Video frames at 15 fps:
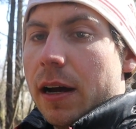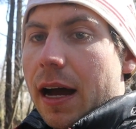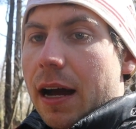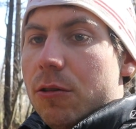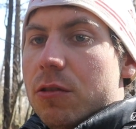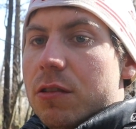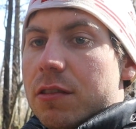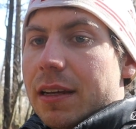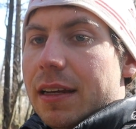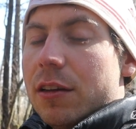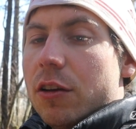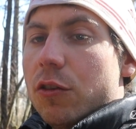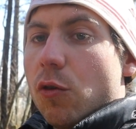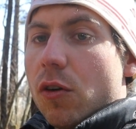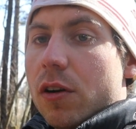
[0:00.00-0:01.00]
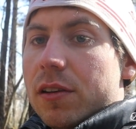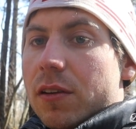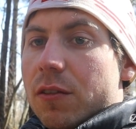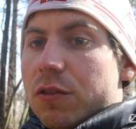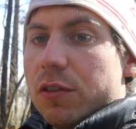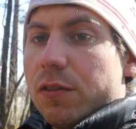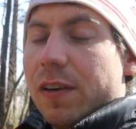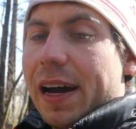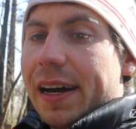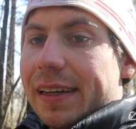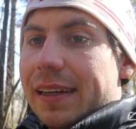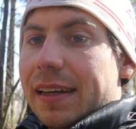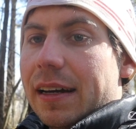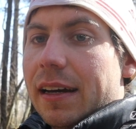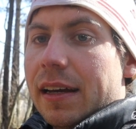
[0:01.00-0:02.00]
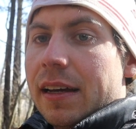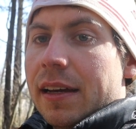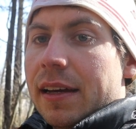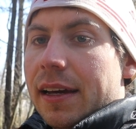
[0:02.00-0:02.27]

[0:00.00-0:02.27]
I was in the north of Slovakia,